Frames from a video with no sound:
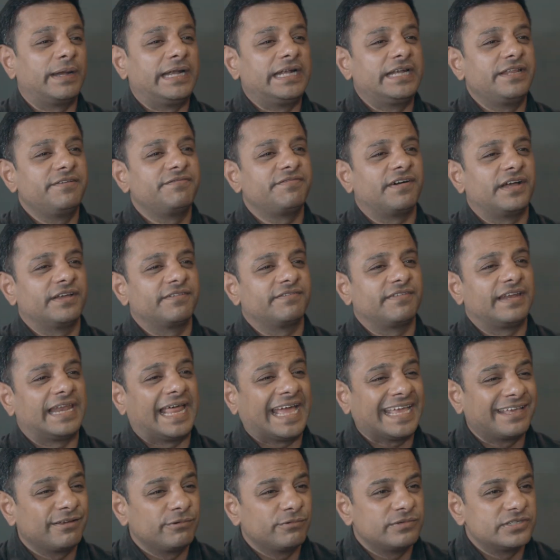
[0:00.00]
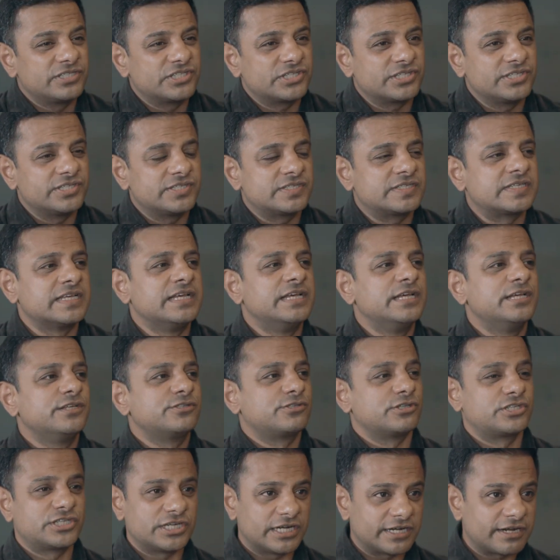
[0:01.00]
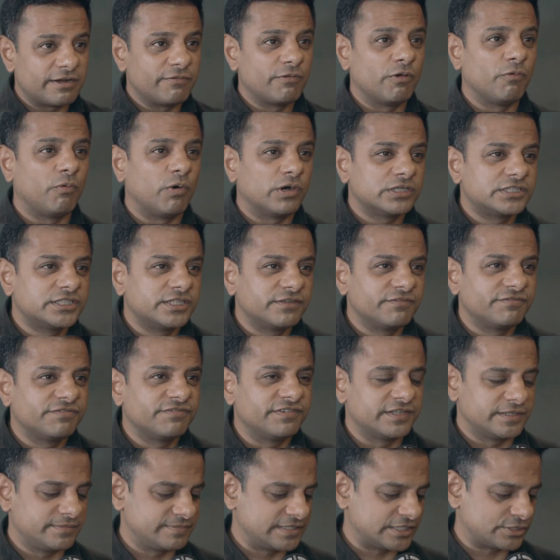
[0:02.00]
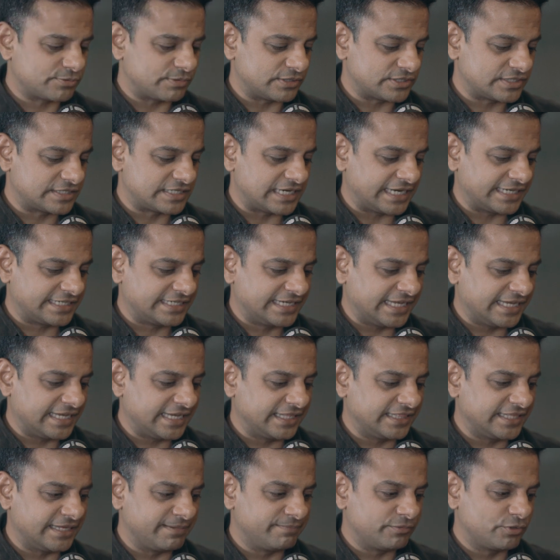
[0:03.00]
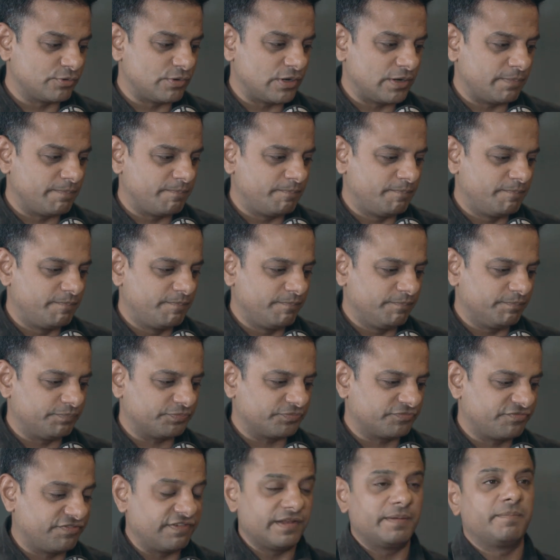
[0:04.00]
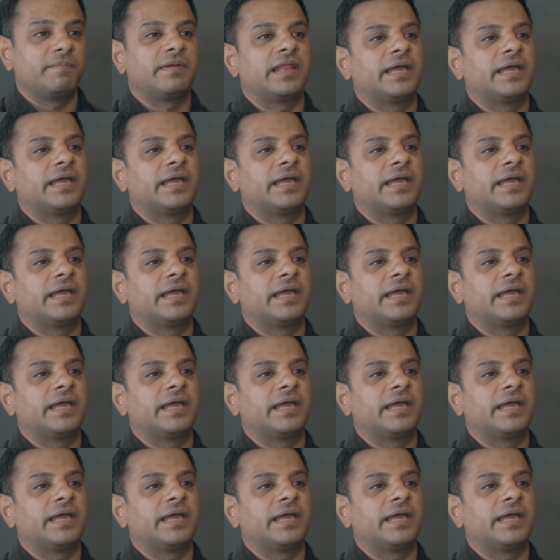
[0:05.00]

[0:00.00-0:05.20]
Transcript: 25 languages. So children were watching films. It was like taking them to a film